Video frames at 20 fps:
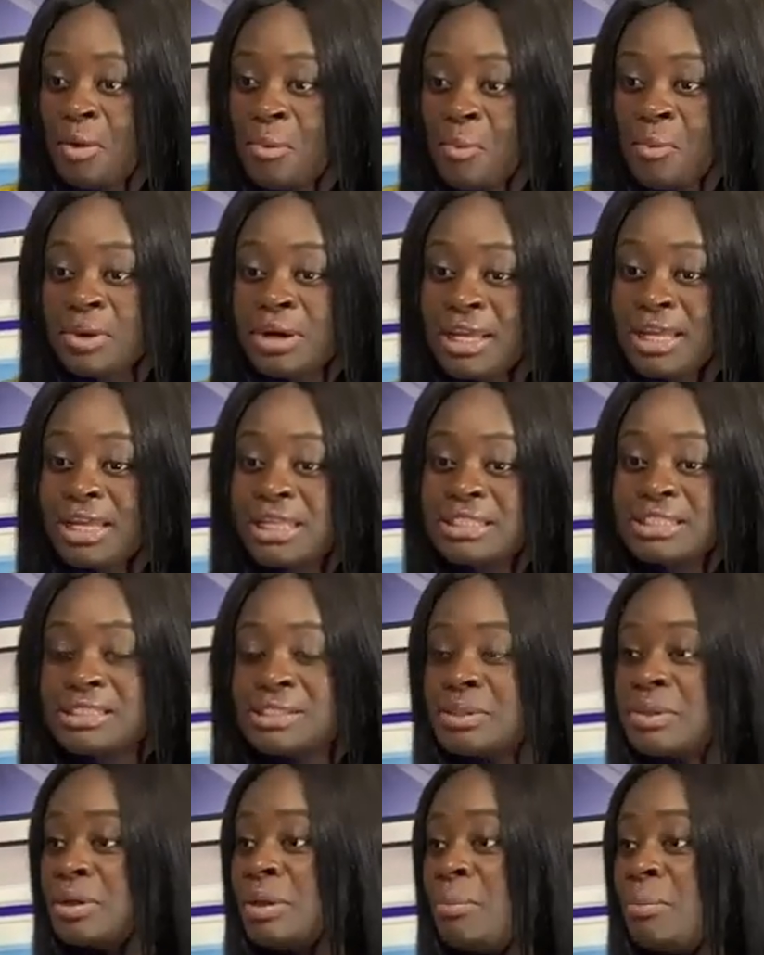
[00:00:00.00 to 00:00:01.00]
I want to get
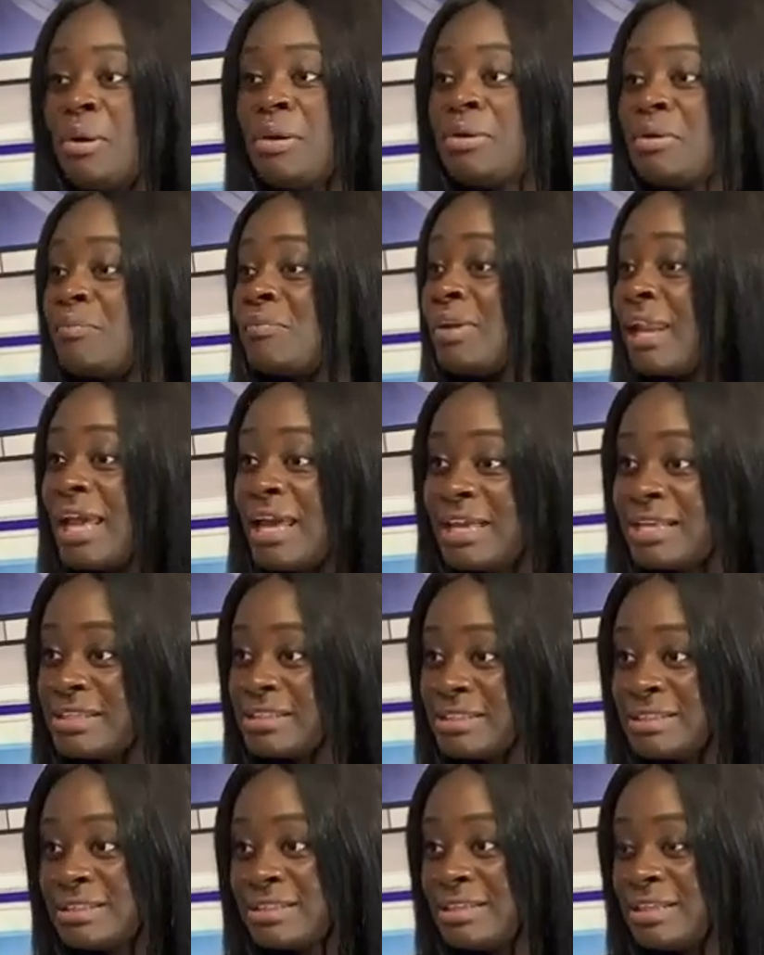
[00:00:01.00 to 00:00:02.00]
this certain amount of
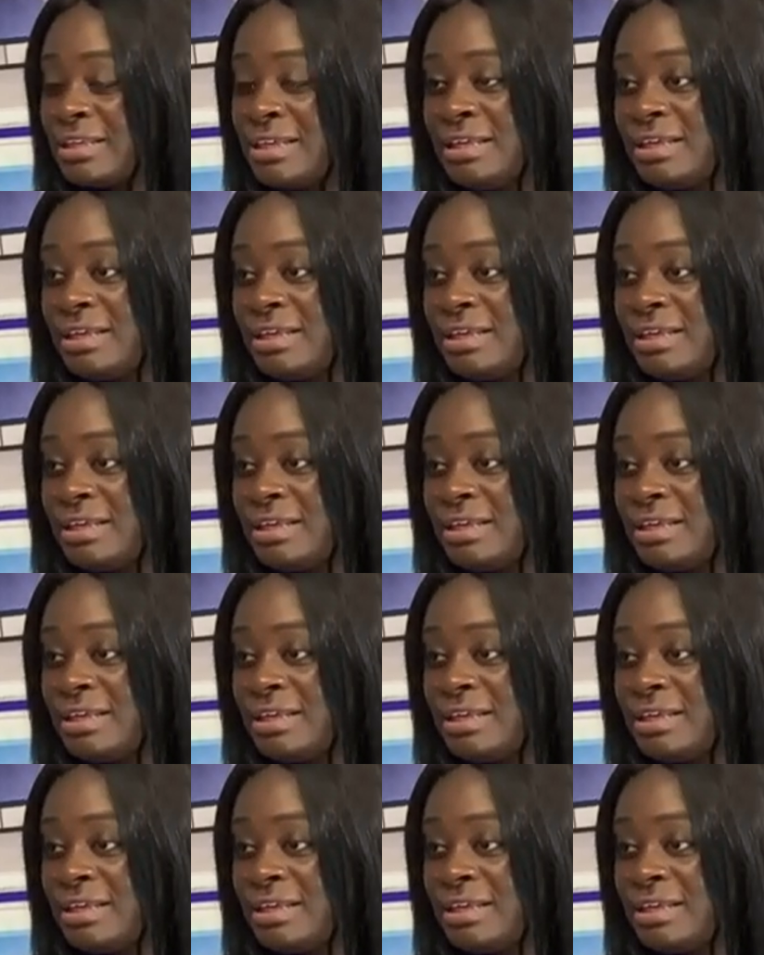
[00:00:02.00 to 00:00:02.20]
likes.